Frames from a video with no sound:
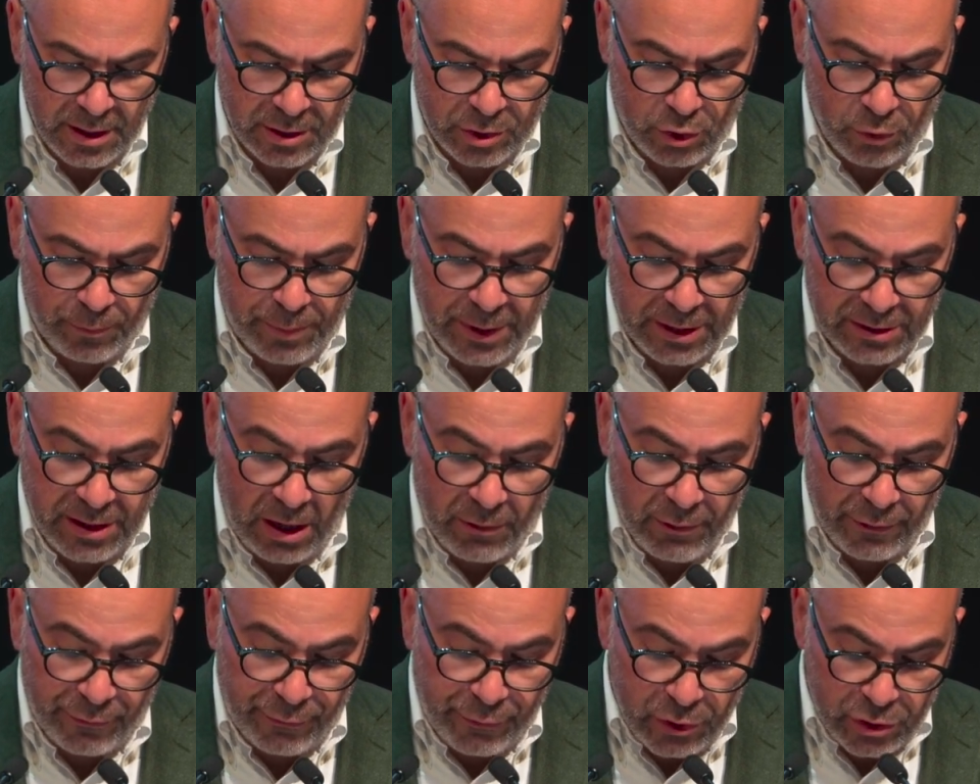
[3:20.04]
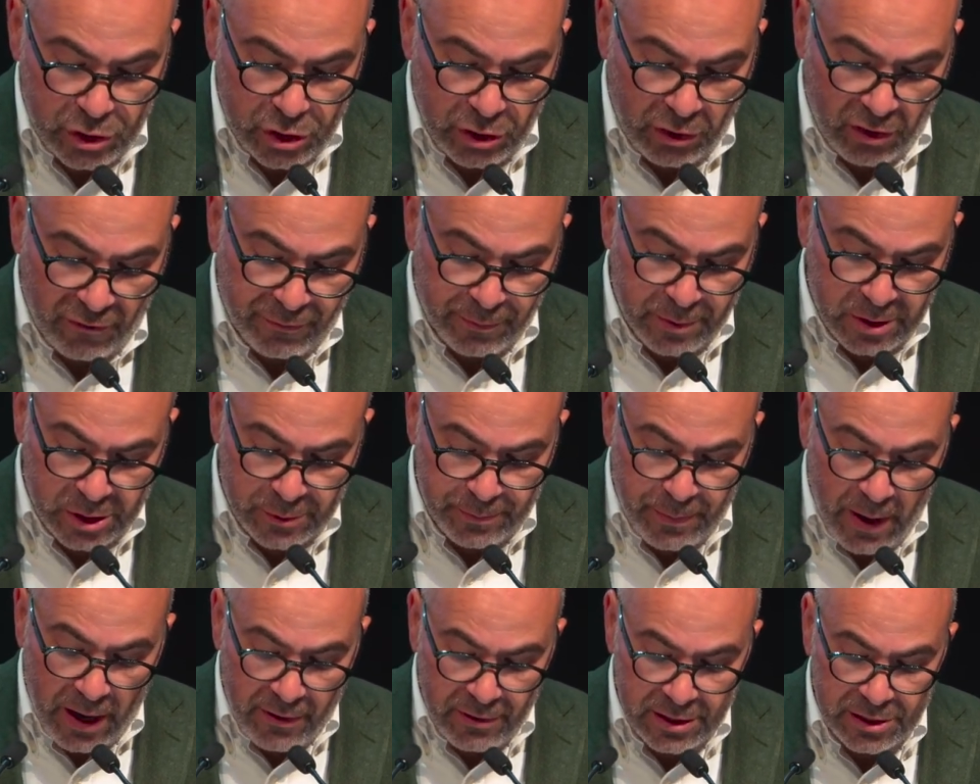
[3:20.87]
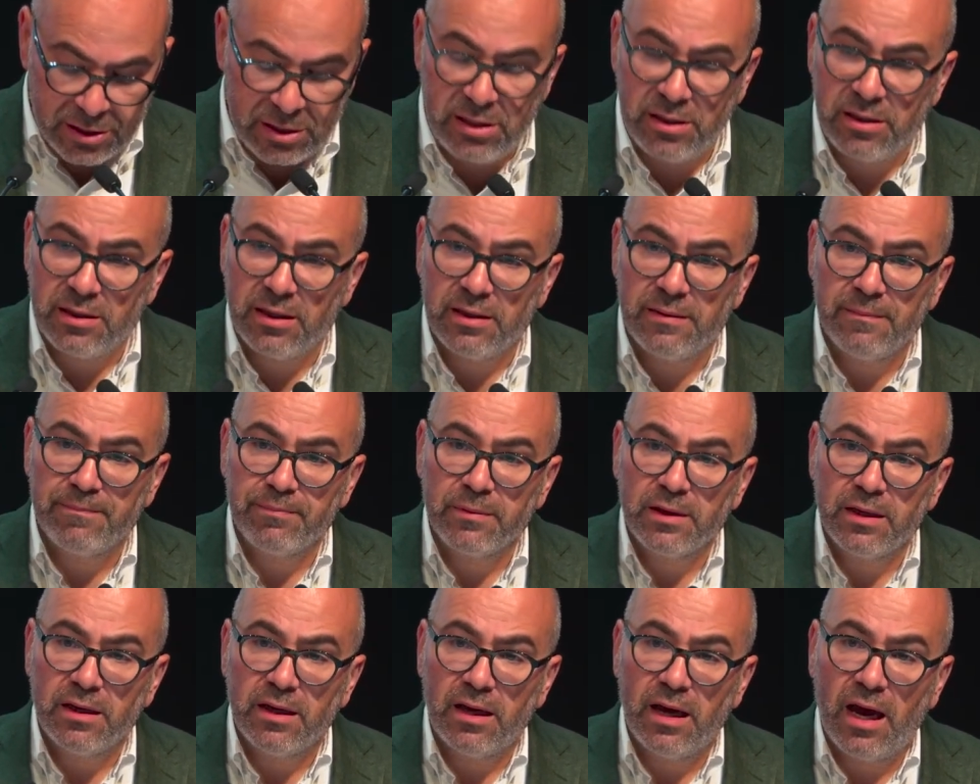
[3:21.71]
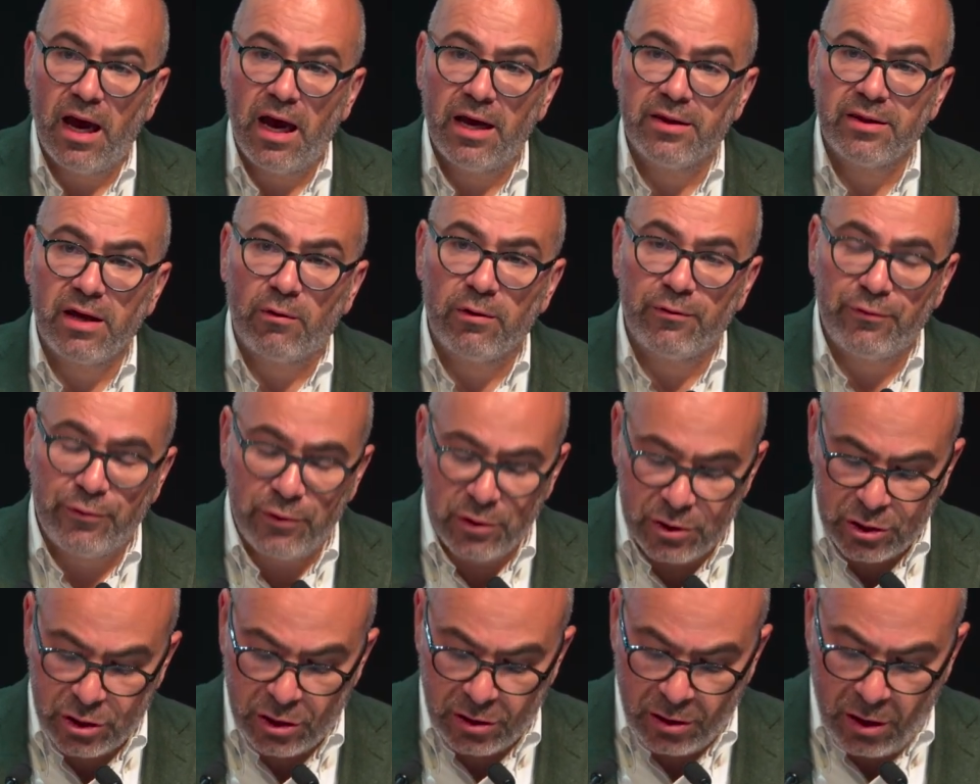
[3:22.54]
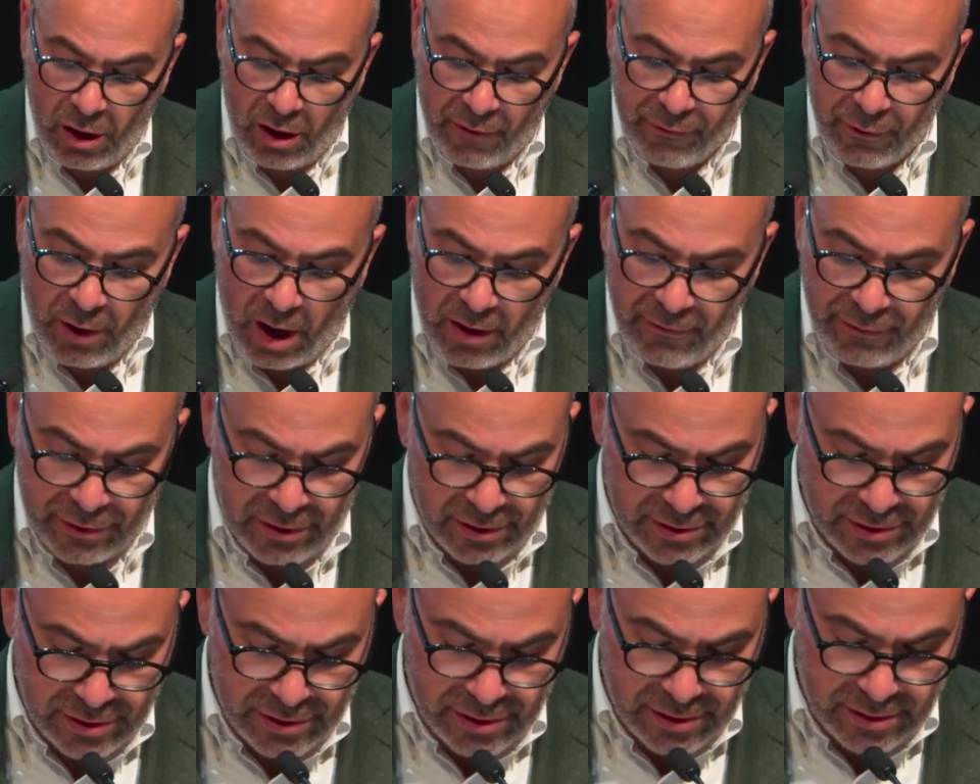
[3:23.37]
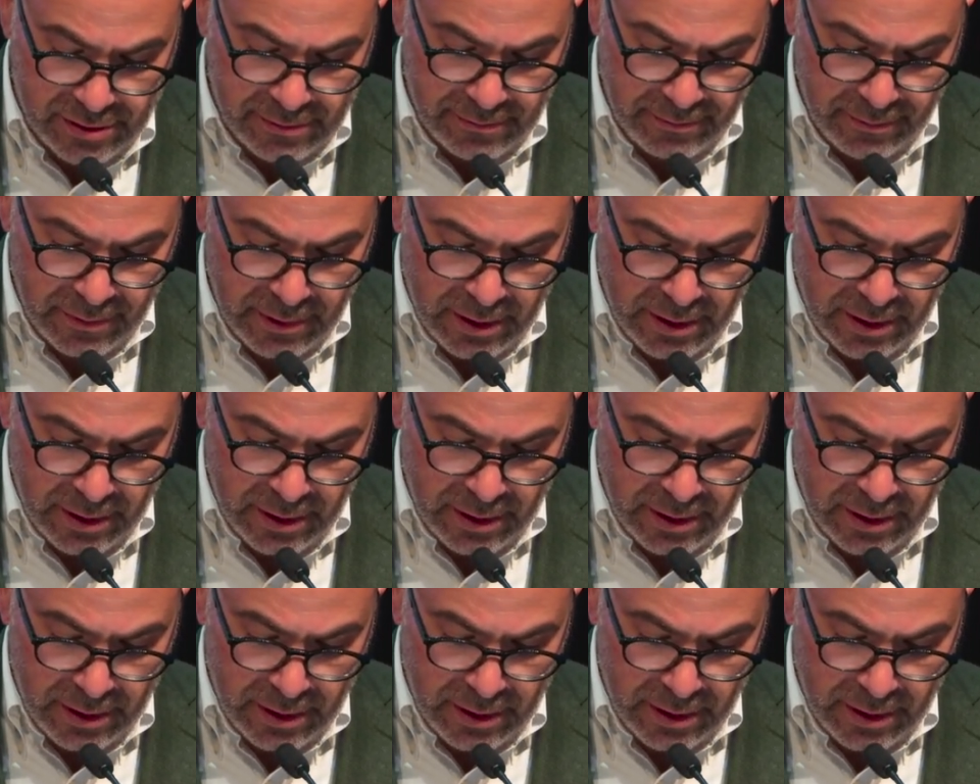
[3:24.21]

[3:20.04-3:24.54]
to build our future of prosperity and our future of confidence.